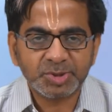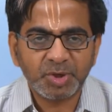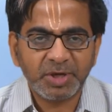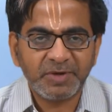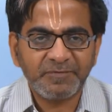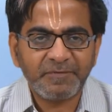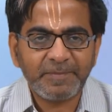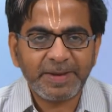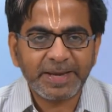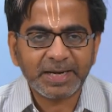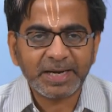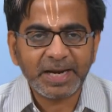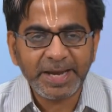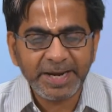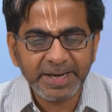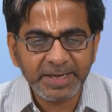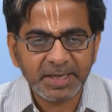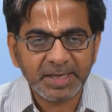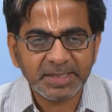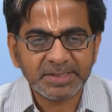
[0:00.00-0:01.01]
So, if my
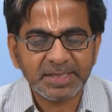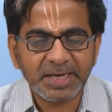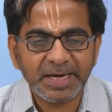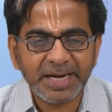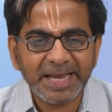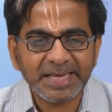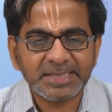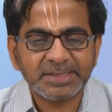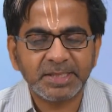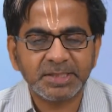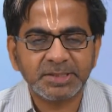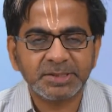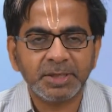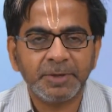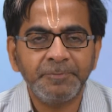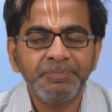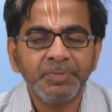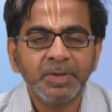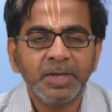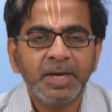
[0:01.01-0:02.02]
client is a Linux
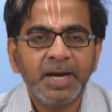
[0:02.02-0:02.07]
system,